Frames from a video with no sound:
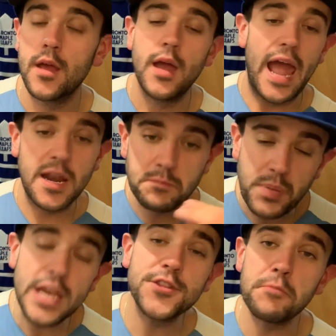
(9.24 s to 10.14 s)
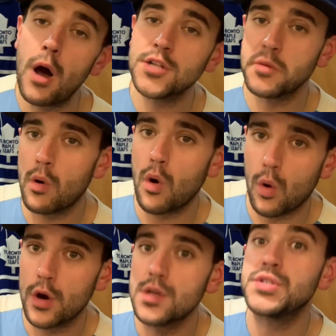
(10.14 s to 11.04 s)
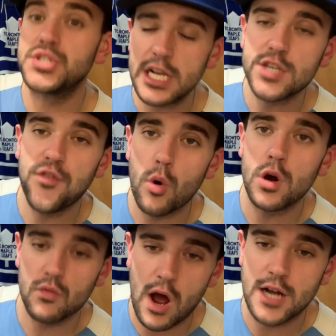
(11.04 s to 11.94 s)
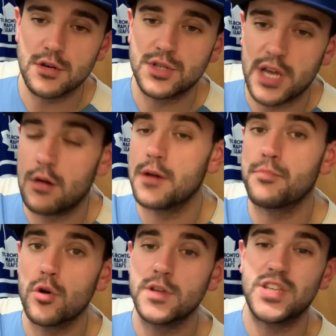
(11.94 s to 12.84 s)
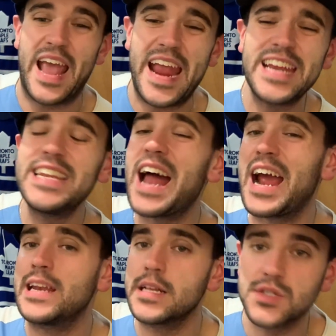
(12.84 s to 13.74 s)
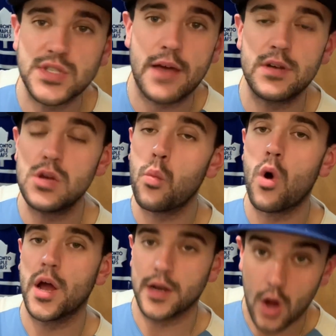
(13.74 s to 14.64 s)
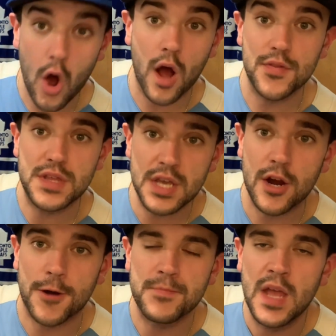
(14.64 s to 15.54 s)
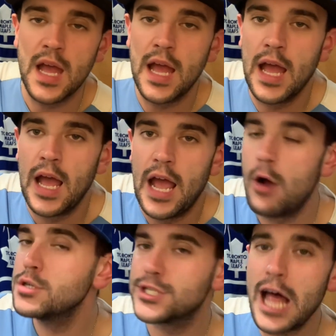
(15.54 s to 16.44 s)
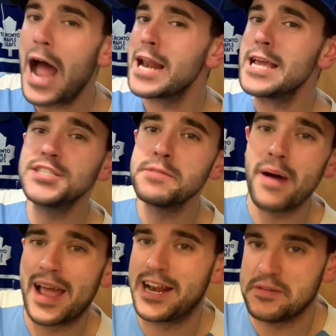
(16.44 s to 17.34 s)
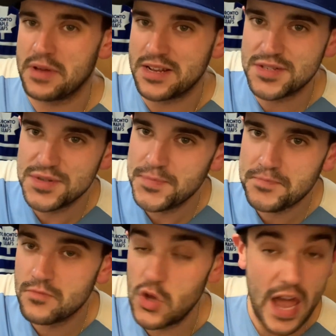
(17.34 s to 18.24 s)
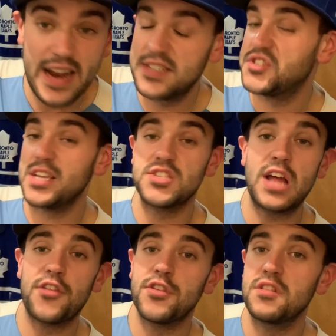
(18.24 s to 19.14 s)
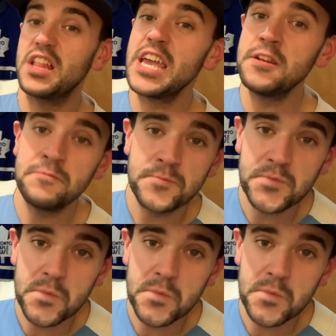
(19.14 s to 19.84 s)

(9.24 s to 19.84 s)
and beat the Baltimore Orioles 6-4 at Rogers Center, improving to 89-71 on the year. It was not easy by any means. You had a 6-0 lead.